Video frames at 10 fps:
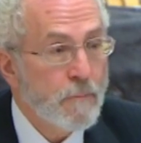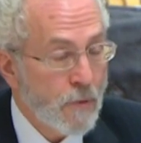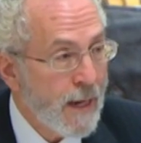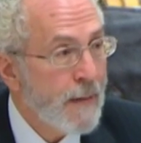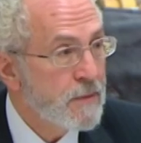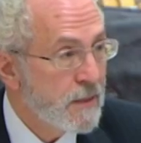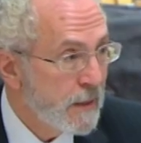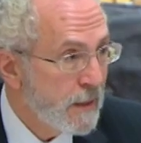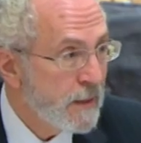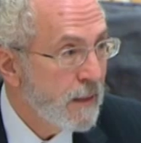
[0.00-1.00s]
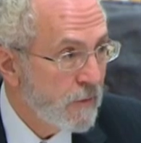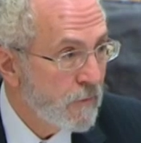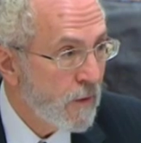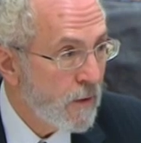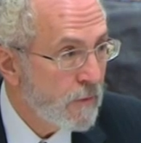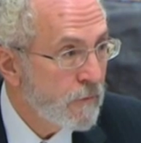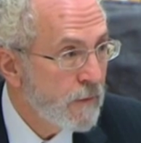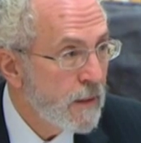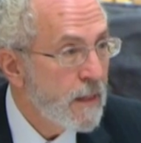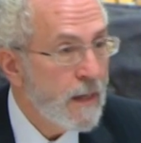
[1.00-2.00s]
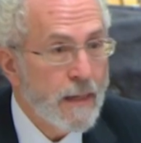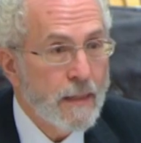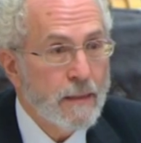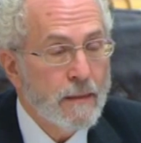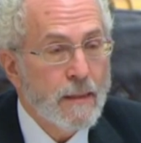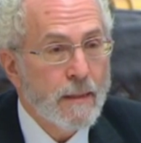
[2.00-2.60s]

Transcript: perhaps did involve a